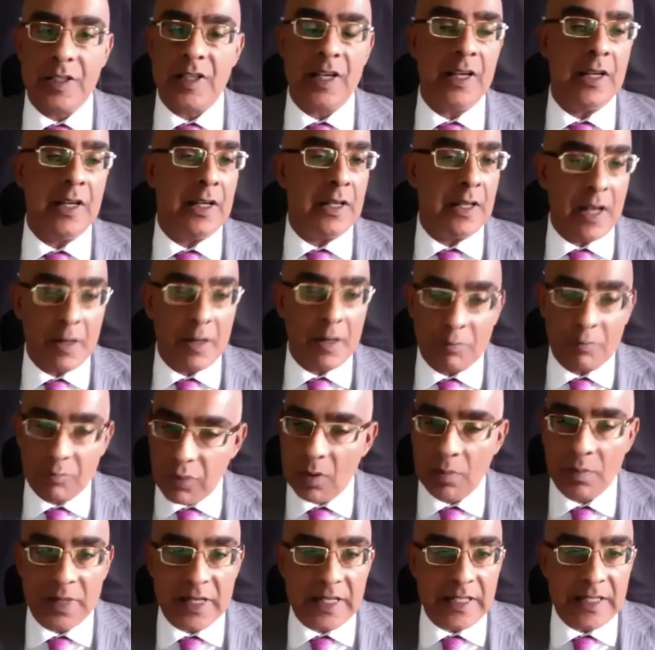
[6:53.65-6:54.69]
year and
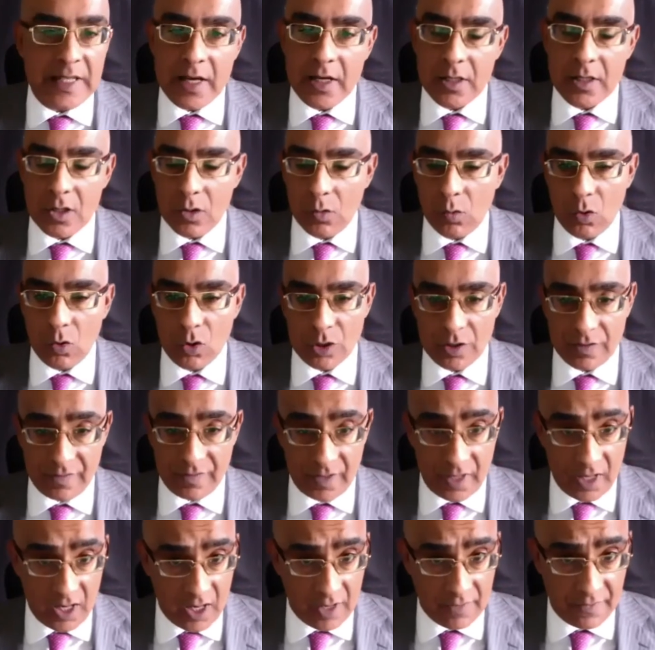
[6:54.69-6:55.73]
probably dead in the water for
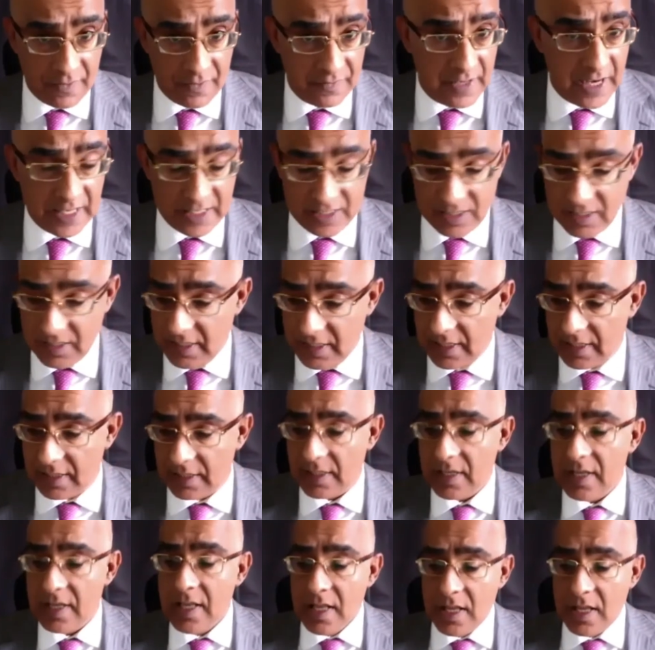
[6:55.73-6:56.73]
half of next year.